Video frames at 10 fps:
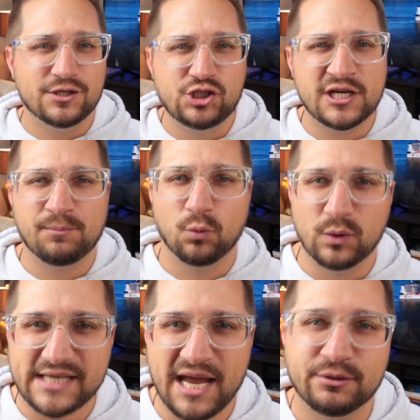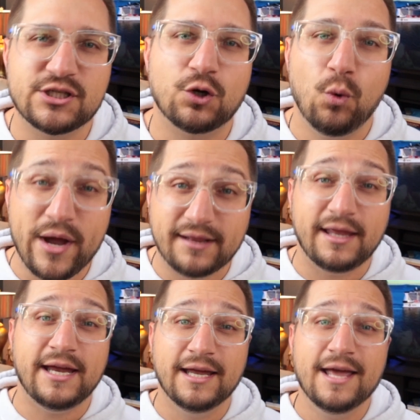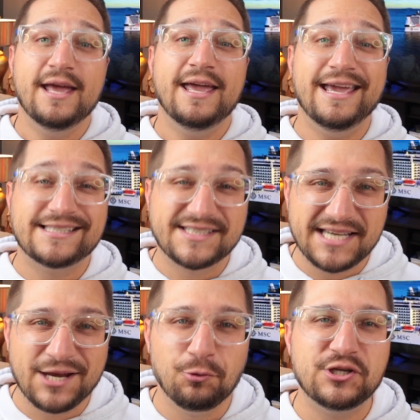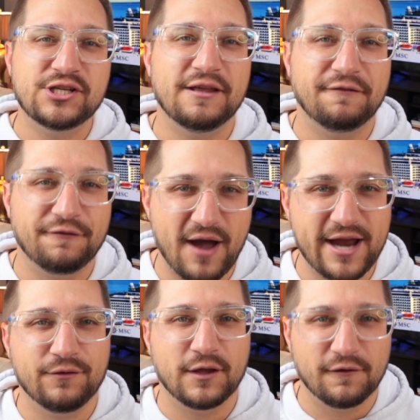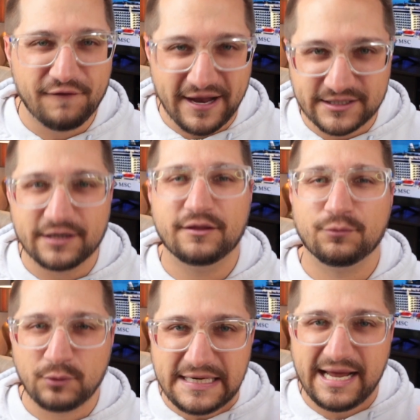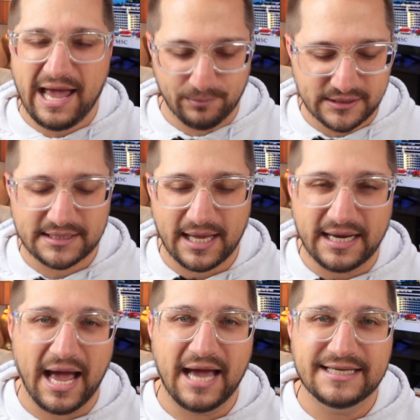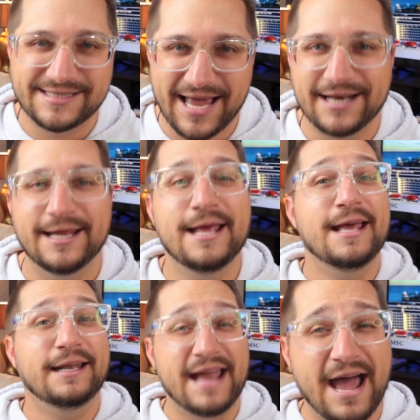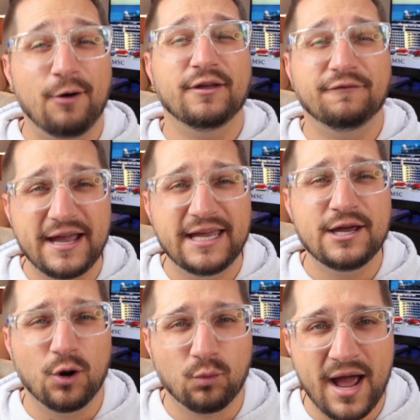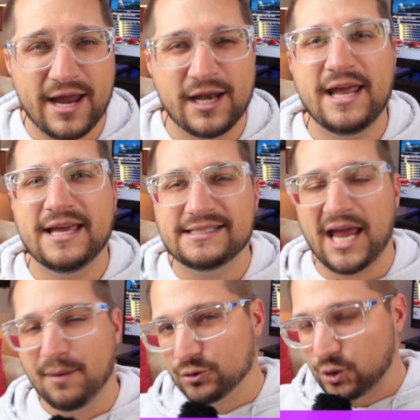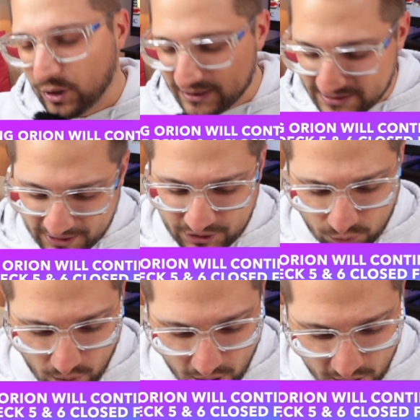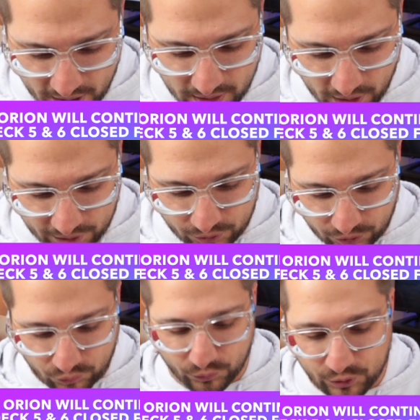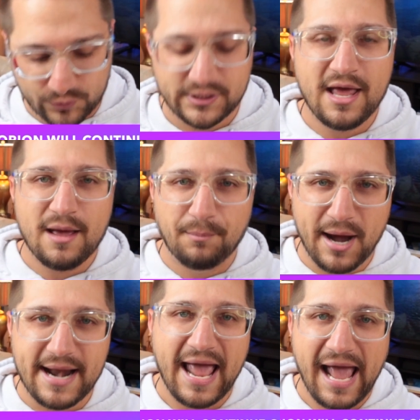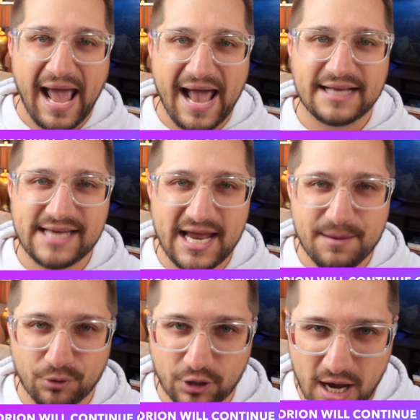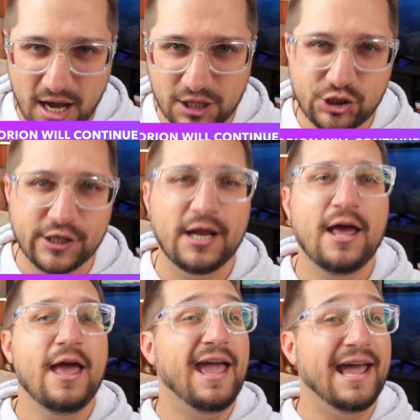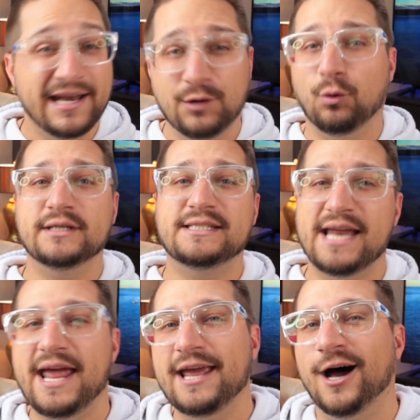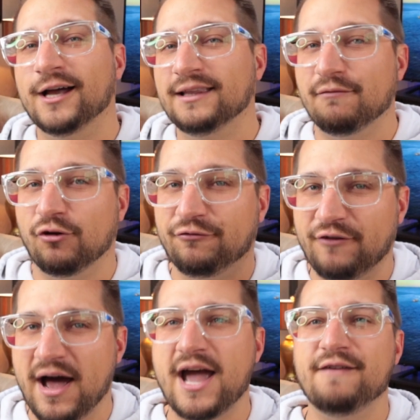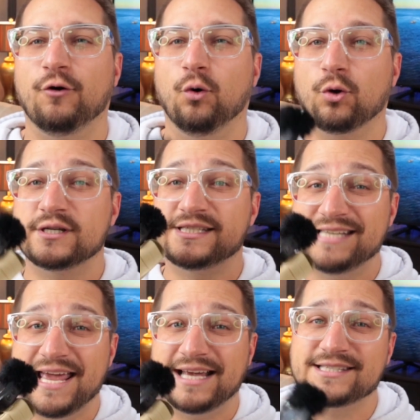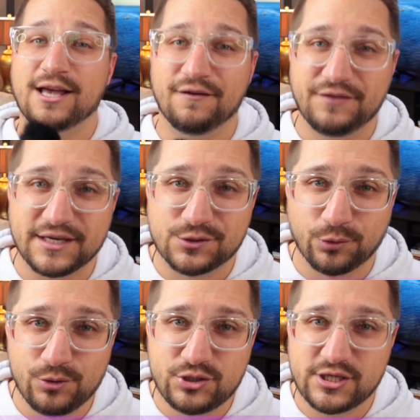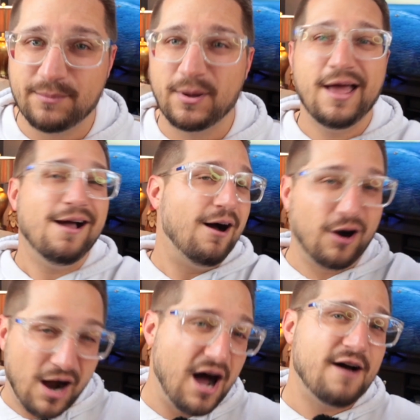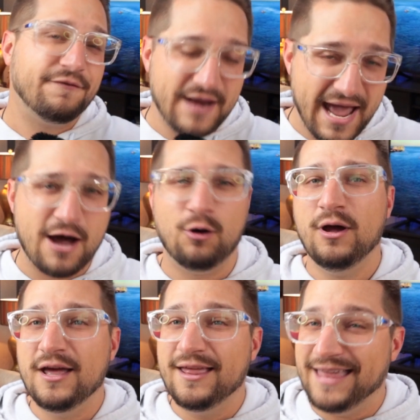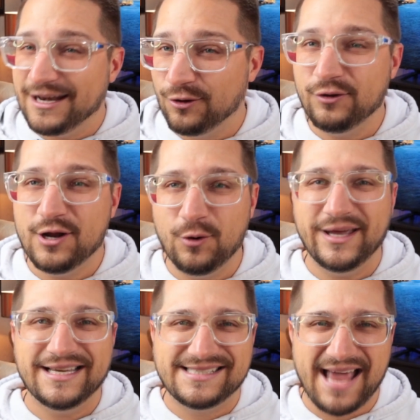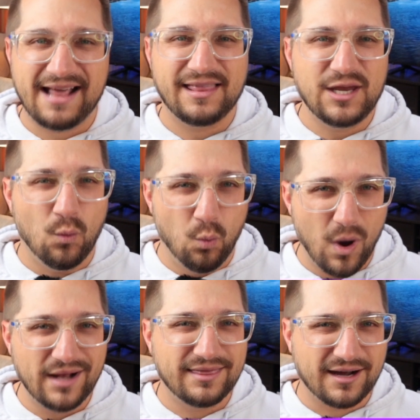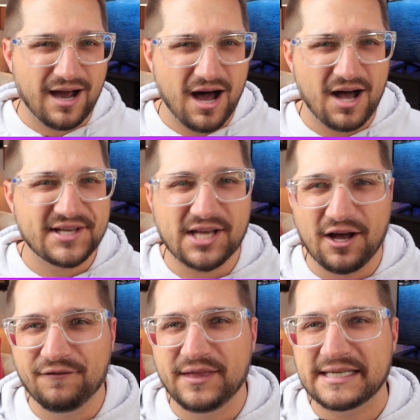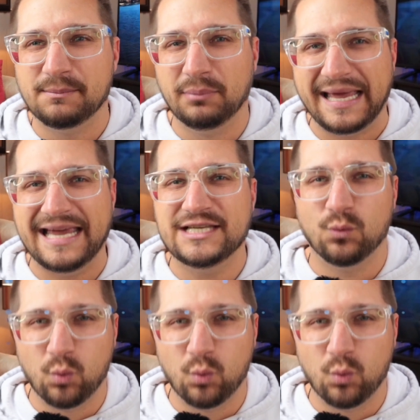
the ship, was able to quickly extinguish the fire that affected 3 cabins, like I said. Now, the Viking Orion is able to continue on her cruise, but as a precaution, anyone staying on level 5 or 6 of this cruise ship are off now. They don't know exactly what the cause of this blaze